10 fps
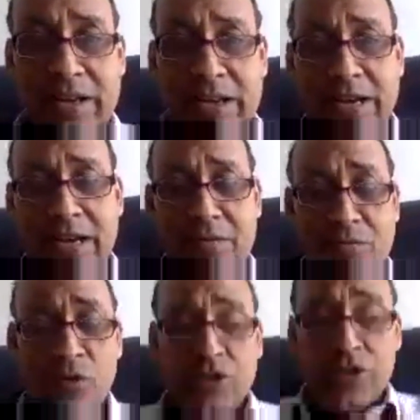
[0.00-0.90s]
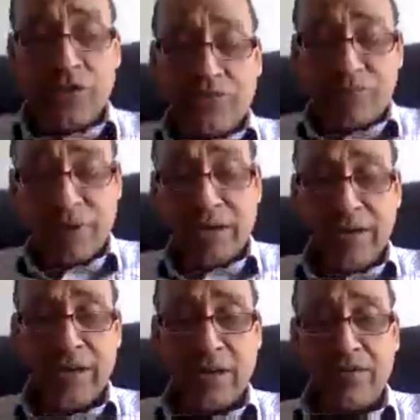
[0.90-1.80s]
moles of per liter
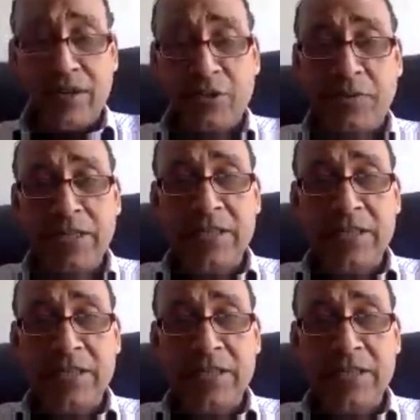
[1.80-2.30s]
of H plus,